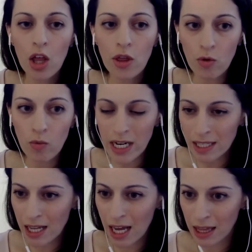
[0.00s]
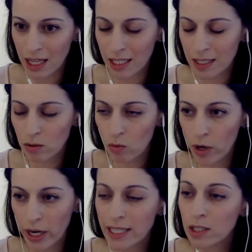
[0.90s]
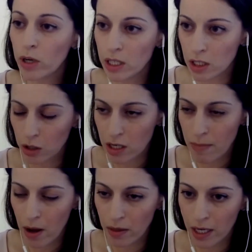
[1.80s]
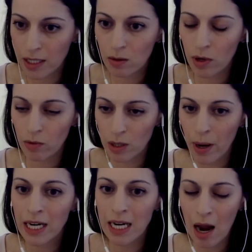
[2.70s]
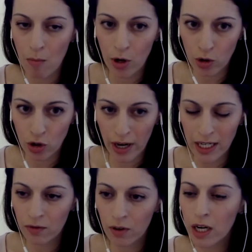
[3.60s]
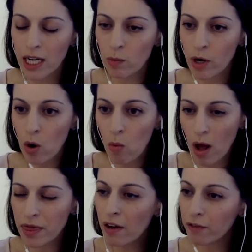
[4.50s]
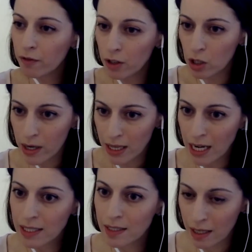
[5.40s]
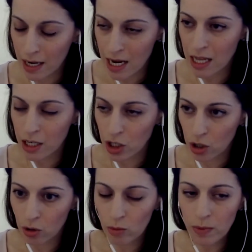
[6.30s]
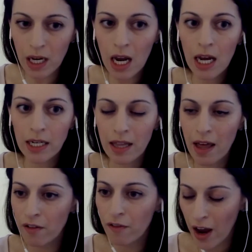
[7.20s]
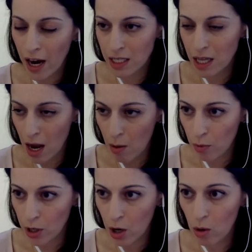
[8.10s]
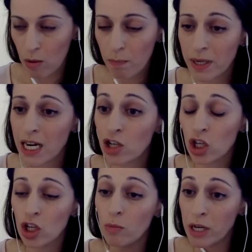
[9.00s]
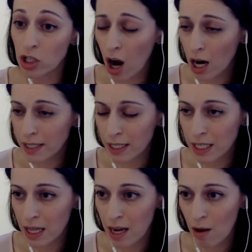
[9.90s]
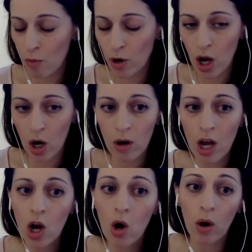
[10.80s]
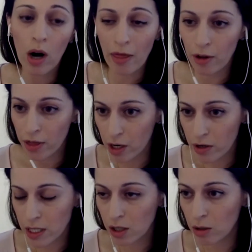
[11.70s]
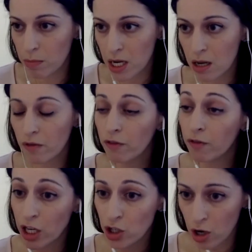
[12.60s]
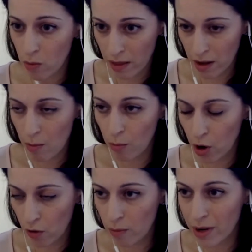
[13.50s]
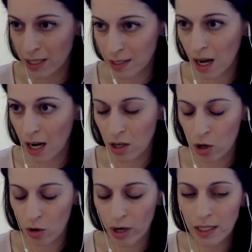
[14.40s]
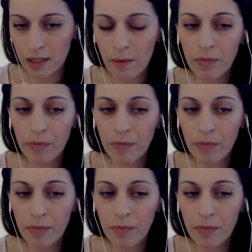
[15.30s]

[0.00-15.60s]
The reason that we get so concerned about this with respect to embryo transfer is we don't want that fluid that's sitting in the tubes to then affect the embryo, potentially could be toxic to the embryo, or other theories could be flushing away the embryo from inside the uterus.